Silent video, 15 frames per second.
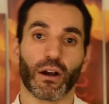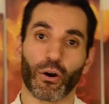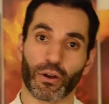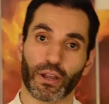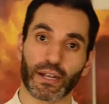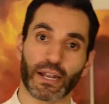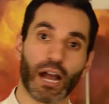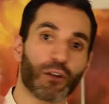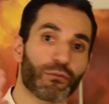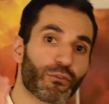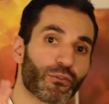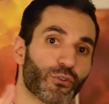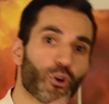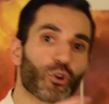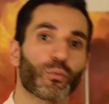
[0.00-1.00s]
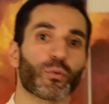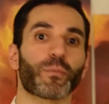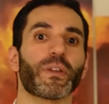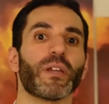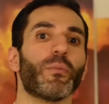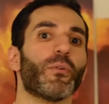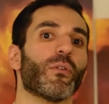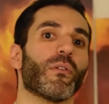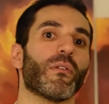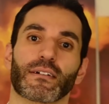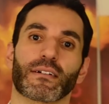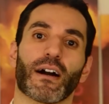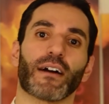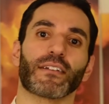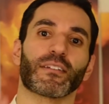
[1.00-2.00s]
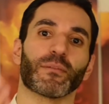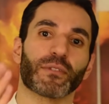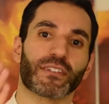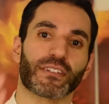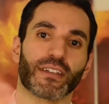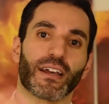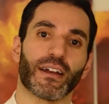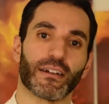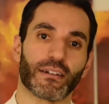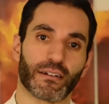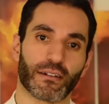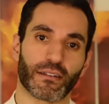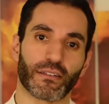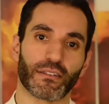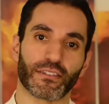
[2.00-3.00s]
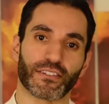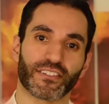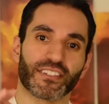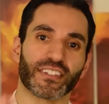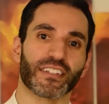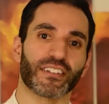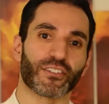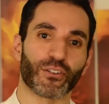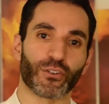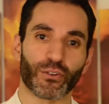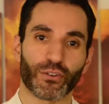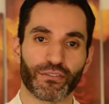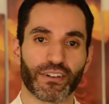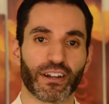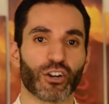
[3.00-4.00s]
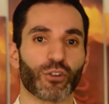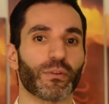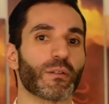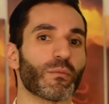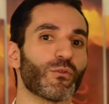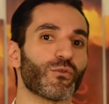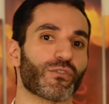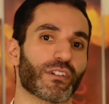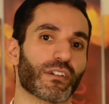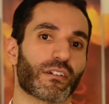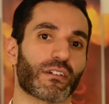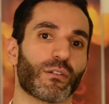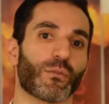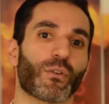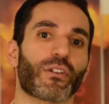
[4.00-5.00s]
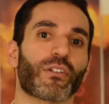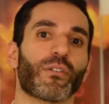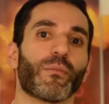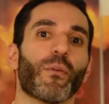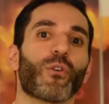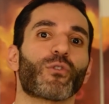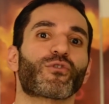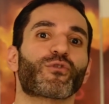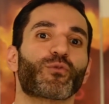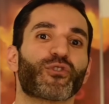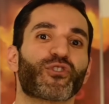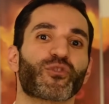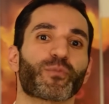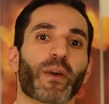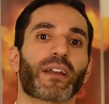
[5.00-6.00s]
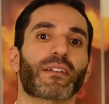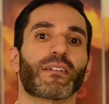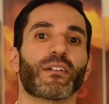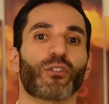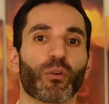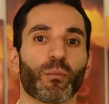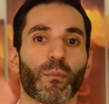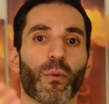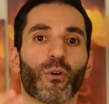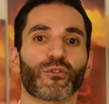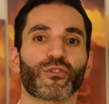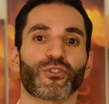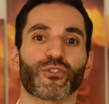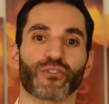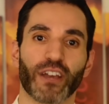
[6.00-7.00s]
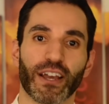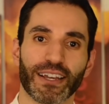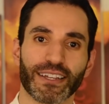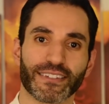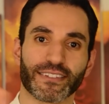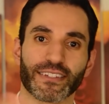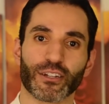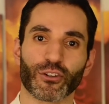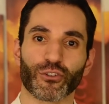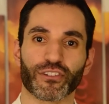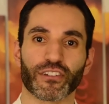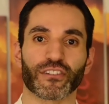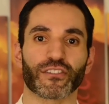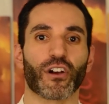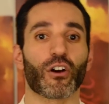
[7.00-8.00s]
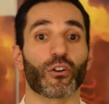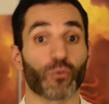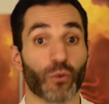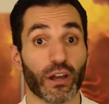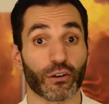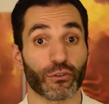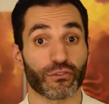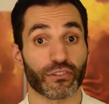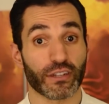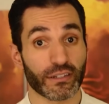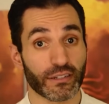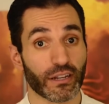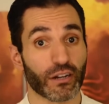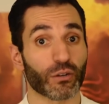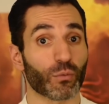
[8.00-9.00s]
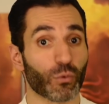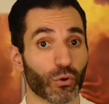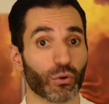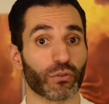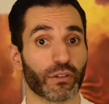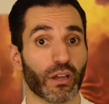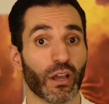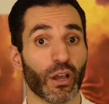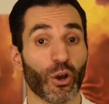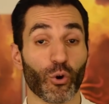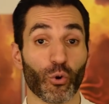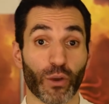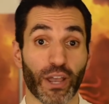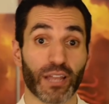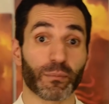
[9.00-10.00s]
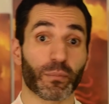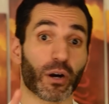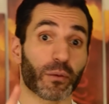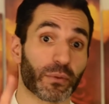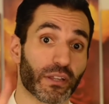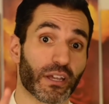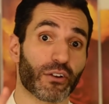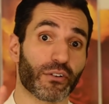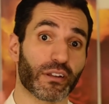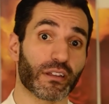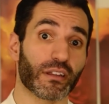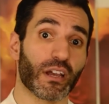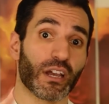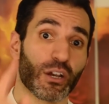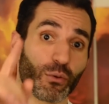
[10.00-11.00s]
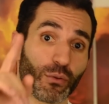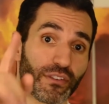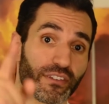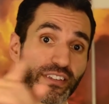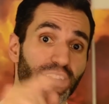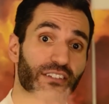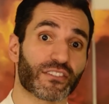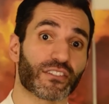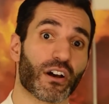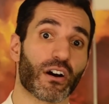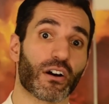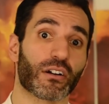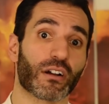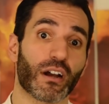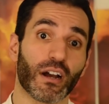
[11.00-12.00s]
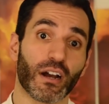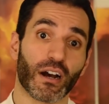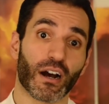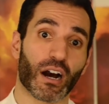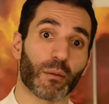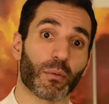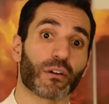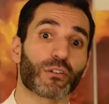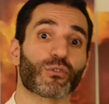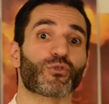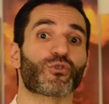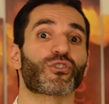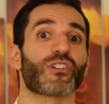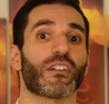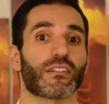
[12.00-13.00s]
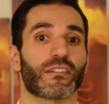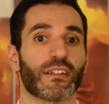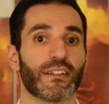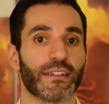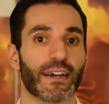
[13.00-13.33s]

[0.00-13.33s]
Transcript: Okay, now for notable people. Kazım Ser, the Caesar of Arabic music, one of the most respected composers, singers, and songwriters in the Arab world, who gained popularity with his hit song Abartu Shot in